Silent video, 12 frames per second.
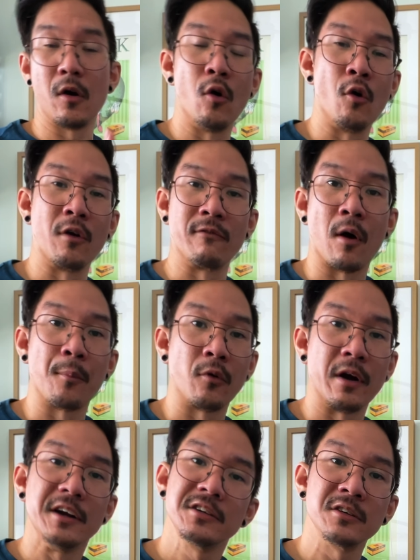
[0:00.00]
order of
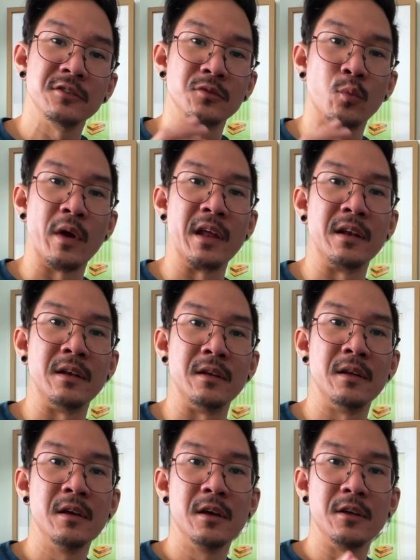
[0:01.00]
operations
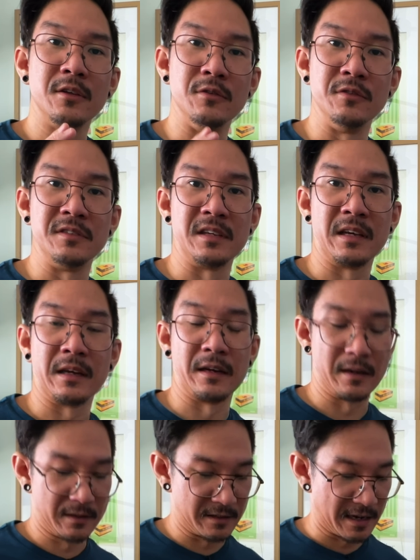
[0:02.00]
when
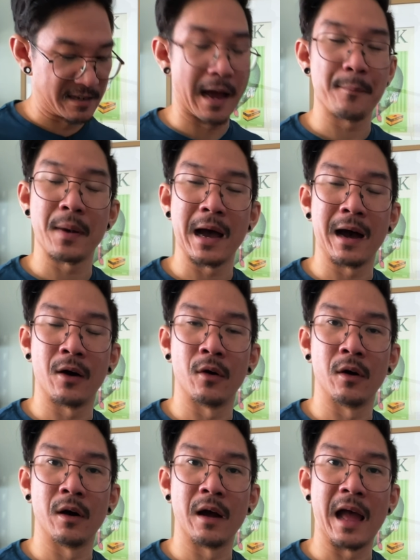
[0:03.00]
using DTAP
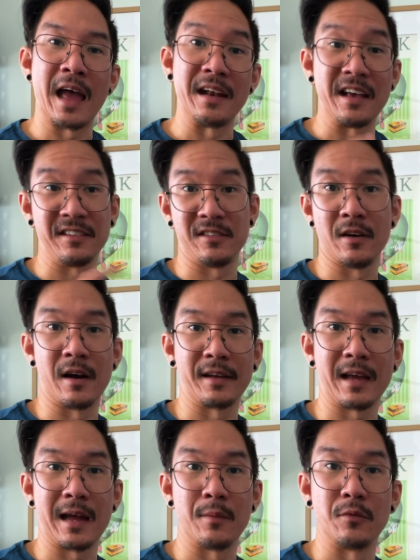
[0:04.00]
power and SDI
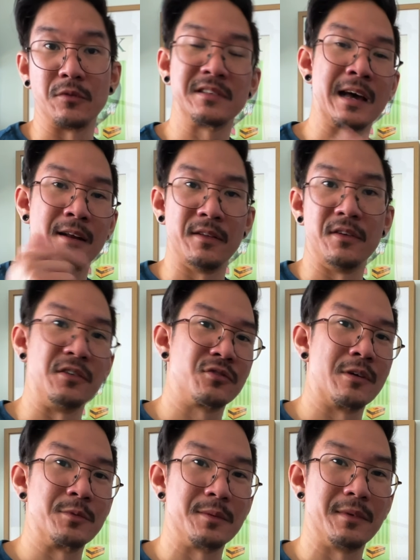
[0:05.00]
cables down in the
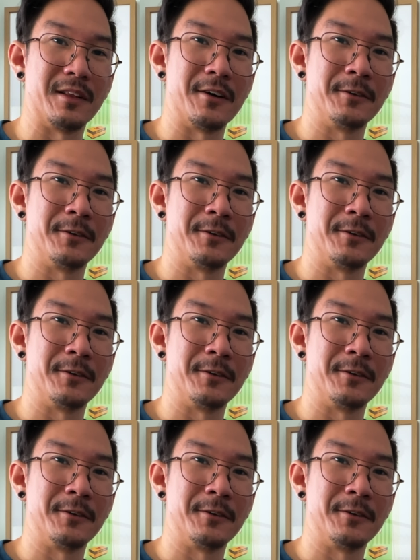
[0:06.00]
description below.